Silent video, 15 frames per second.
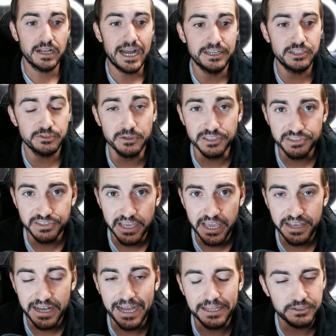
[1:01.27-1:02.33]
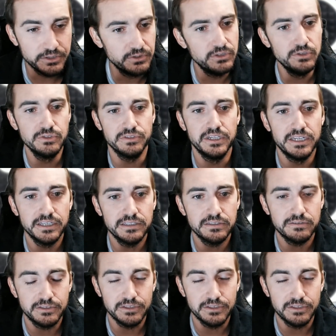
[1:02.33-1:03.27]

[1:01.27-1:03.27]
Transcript: just want to say I do use Linux,